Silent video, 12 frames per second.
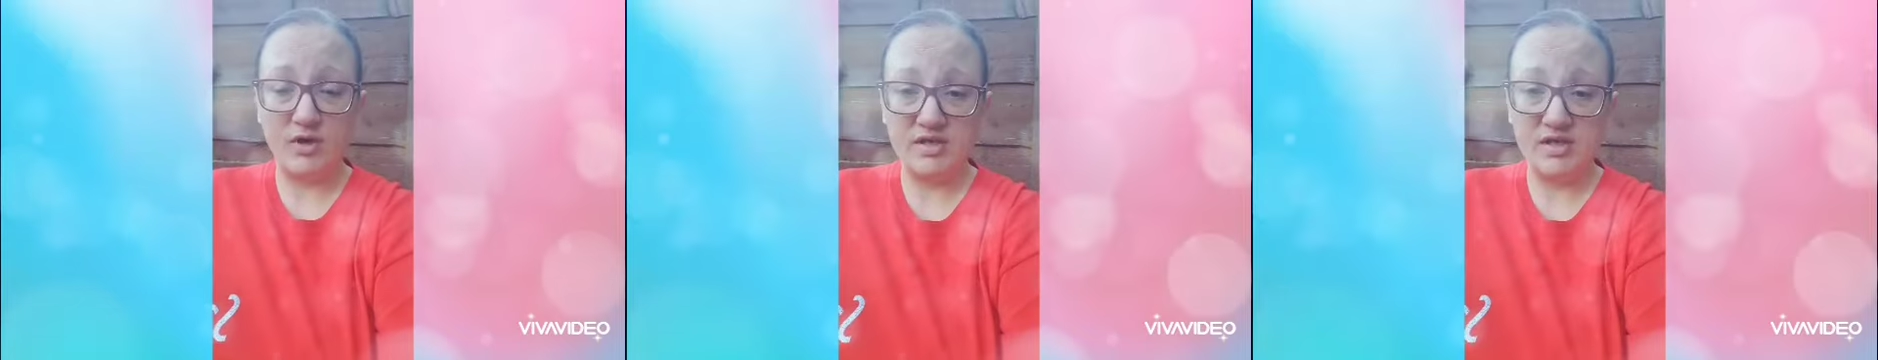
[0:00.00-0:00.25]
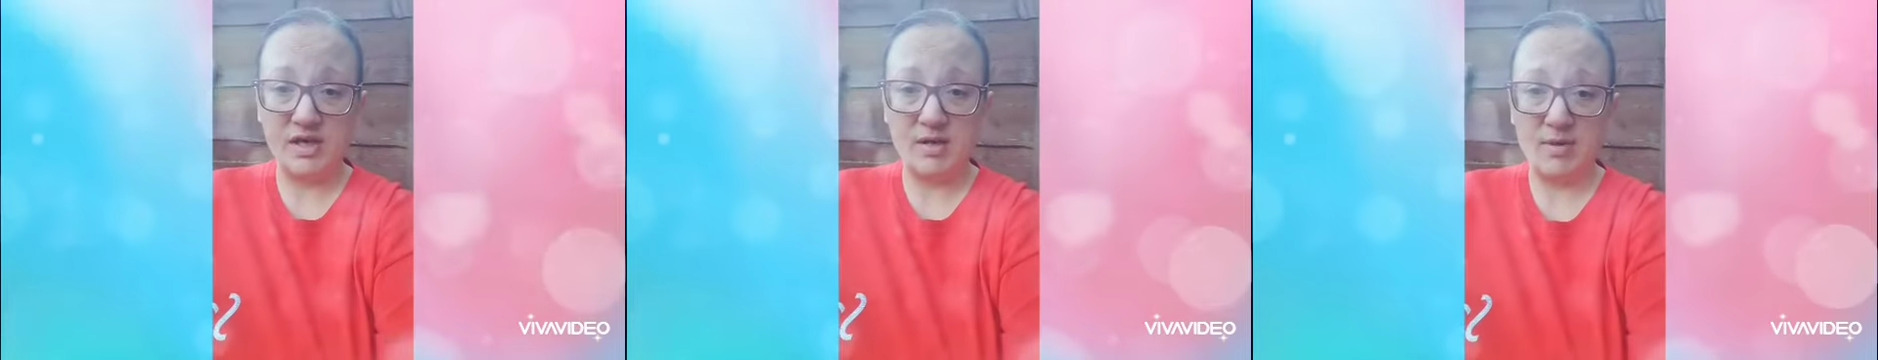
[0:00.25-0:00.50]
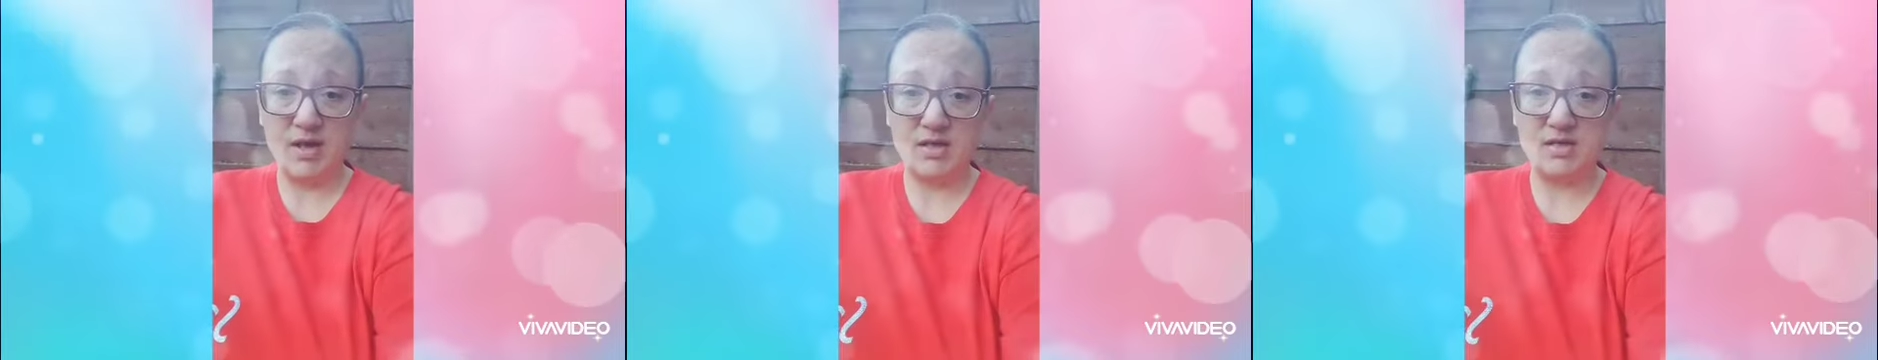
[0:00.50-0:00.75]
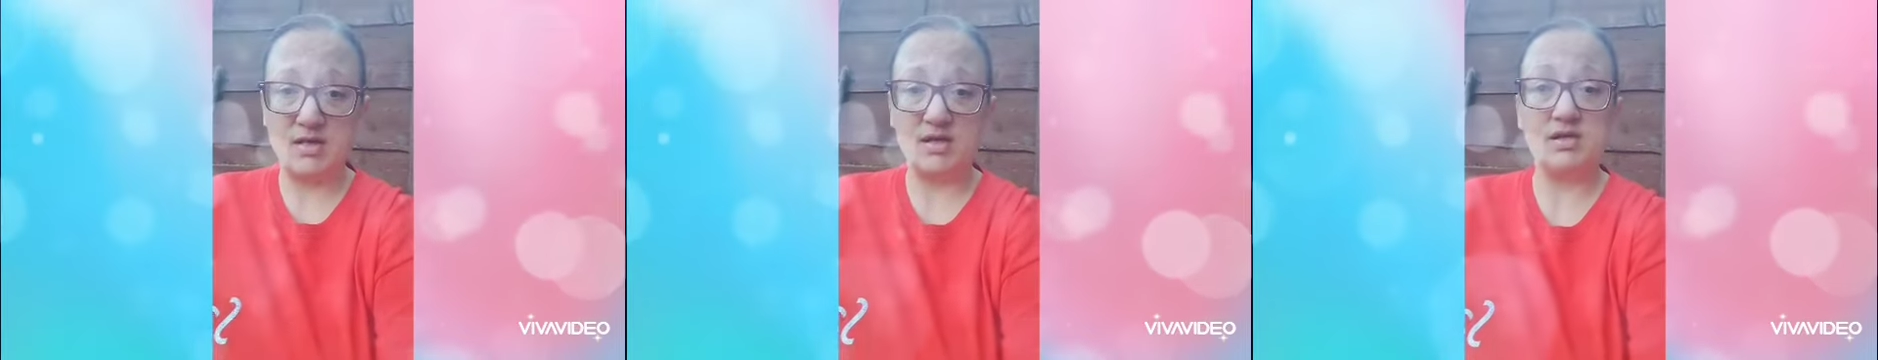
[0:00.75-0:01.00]
on a daily
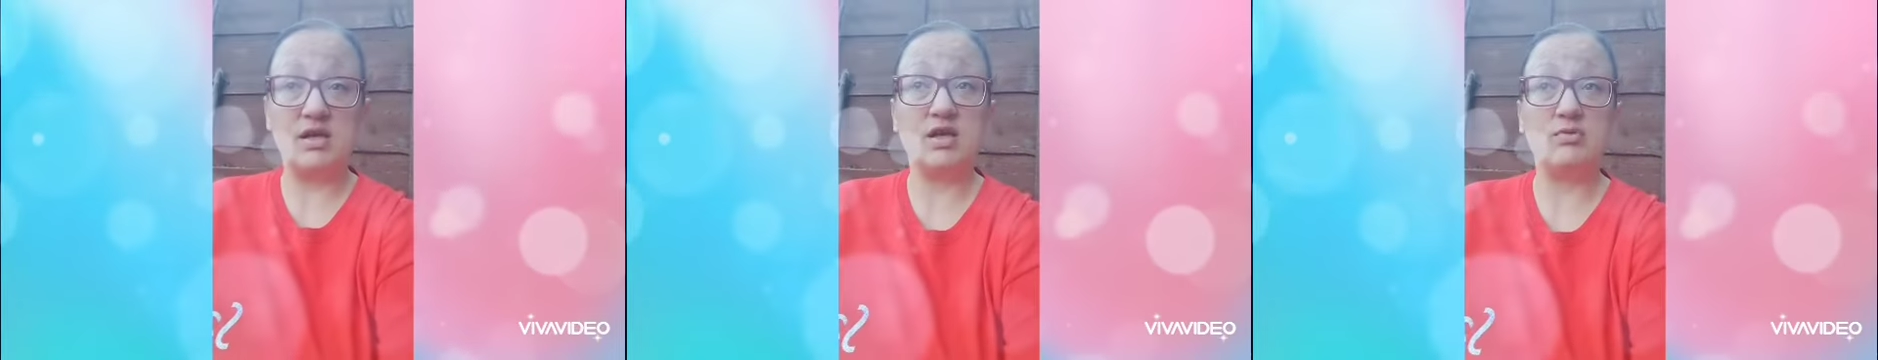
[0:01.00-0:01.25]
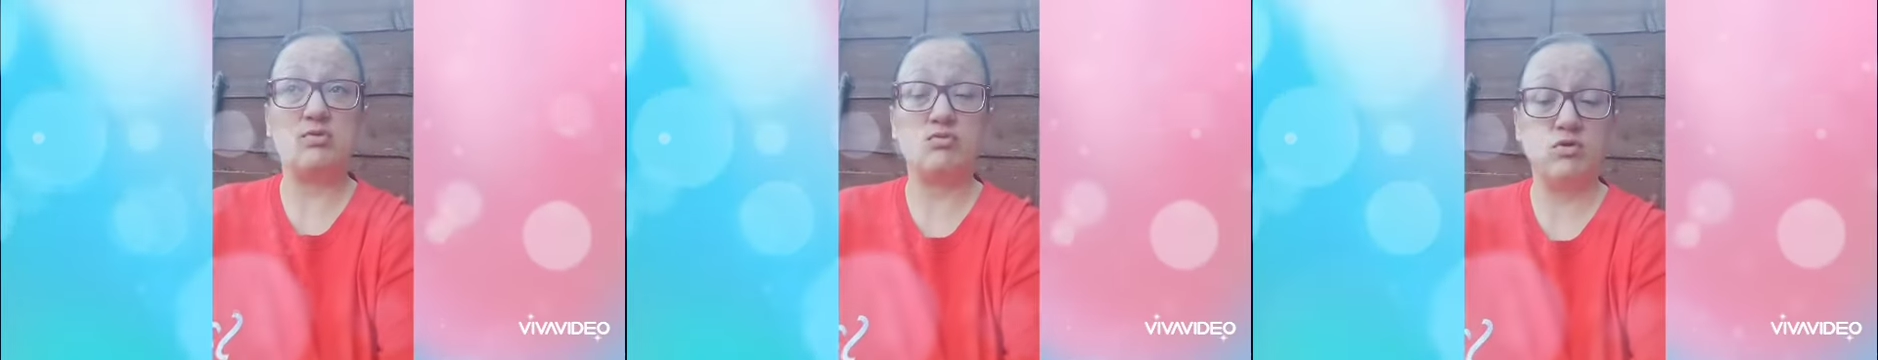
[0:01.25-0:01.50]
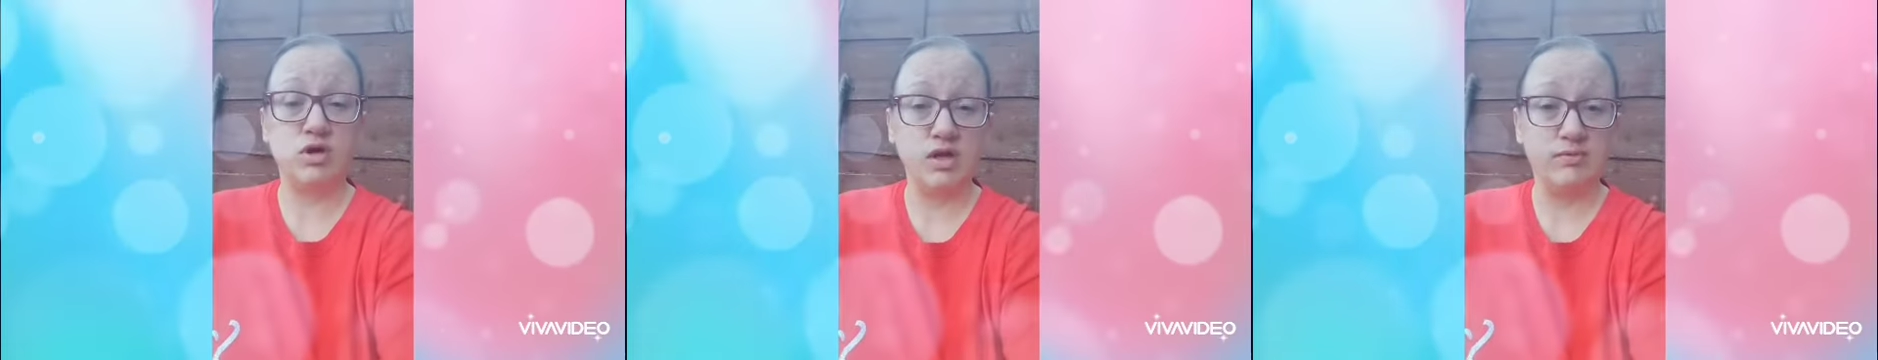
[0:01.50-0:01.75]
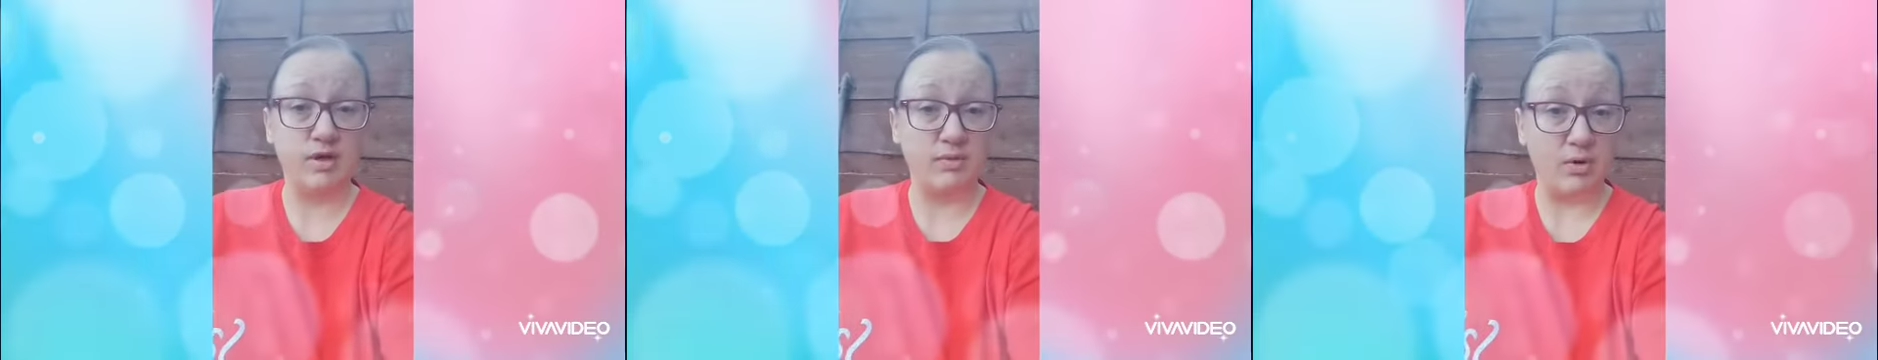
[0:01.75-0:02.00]
basis, then you will really,
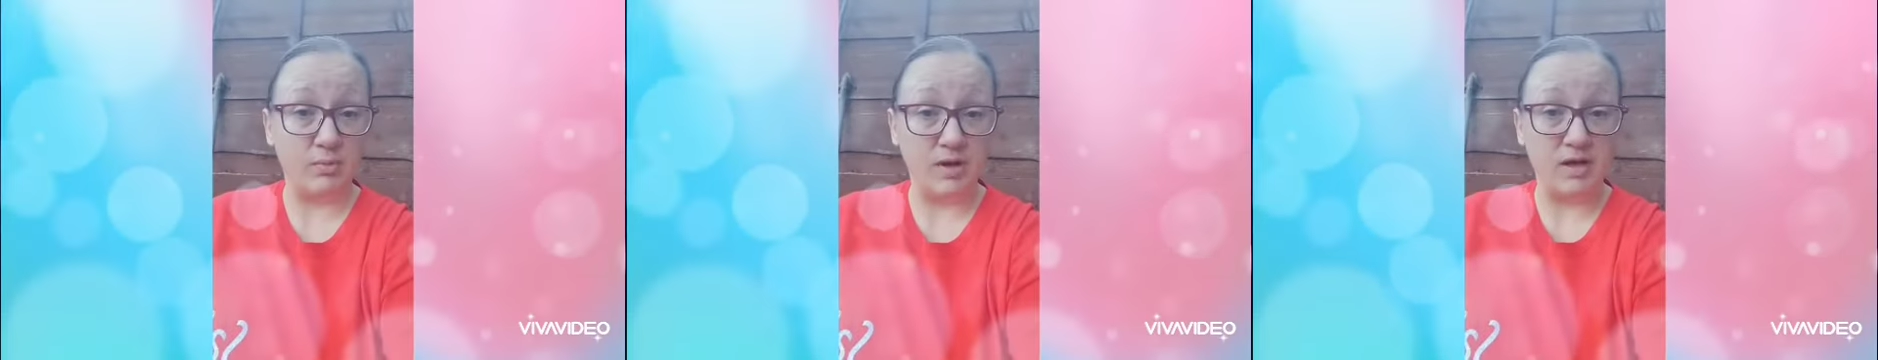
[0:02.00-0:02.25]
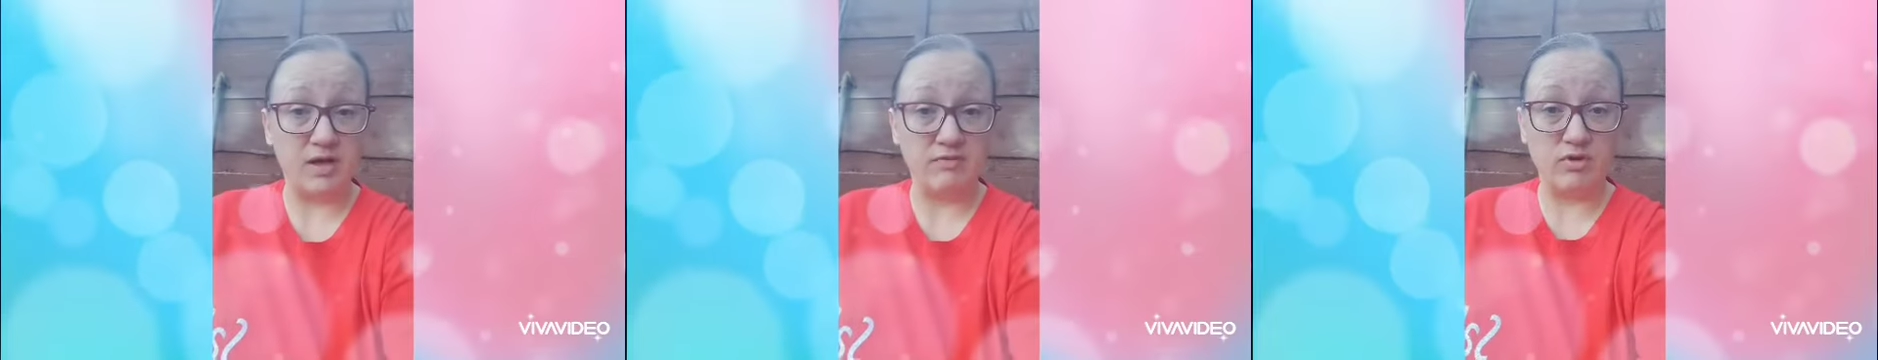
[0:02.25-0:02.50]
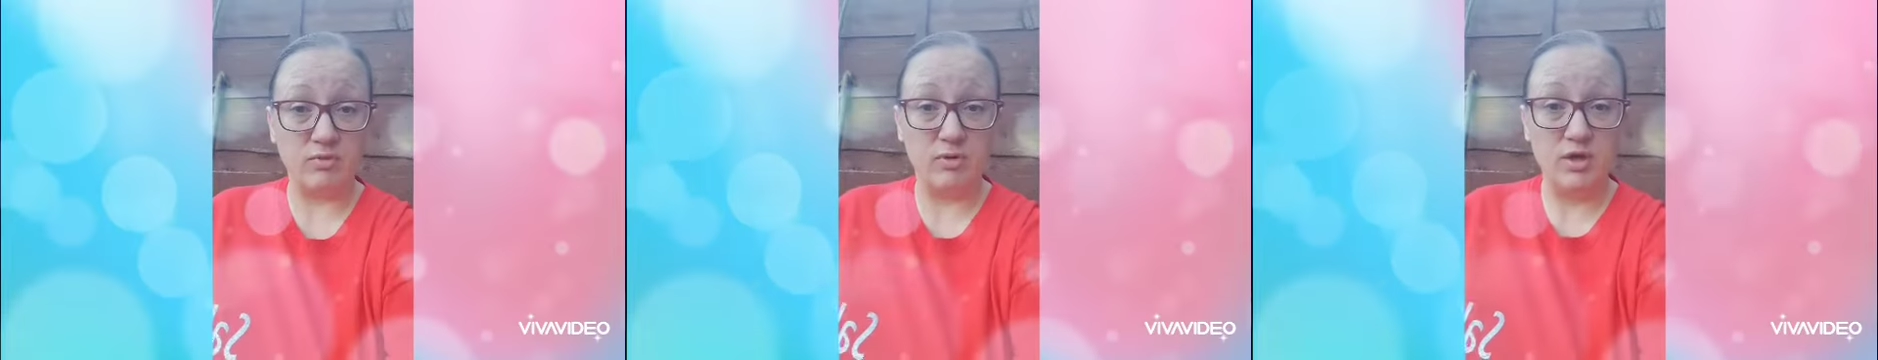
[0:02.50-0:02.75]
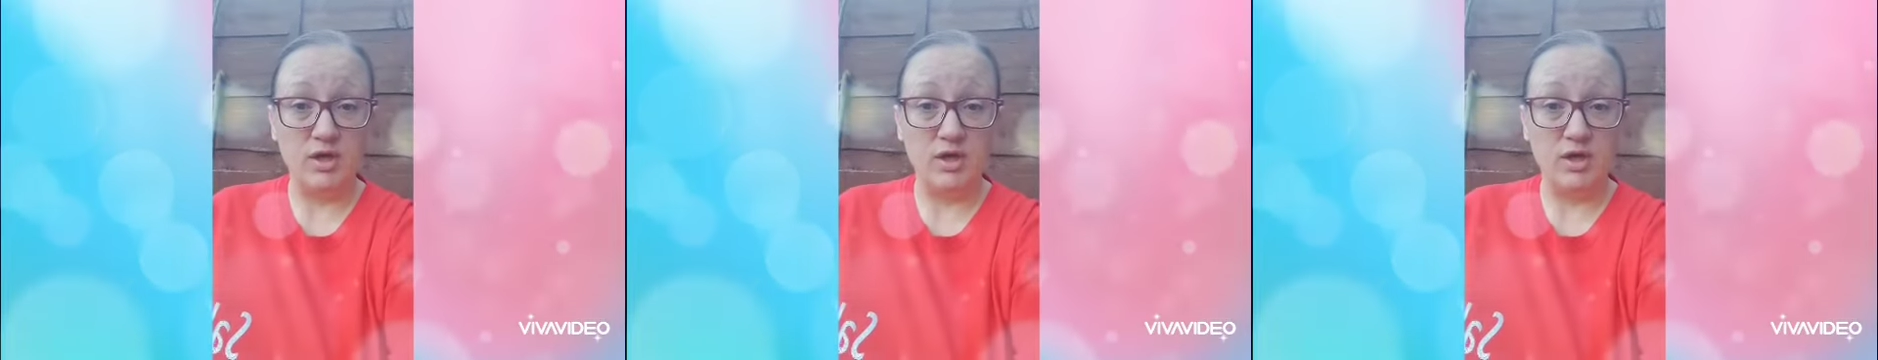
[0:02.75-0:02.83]
really will believe them.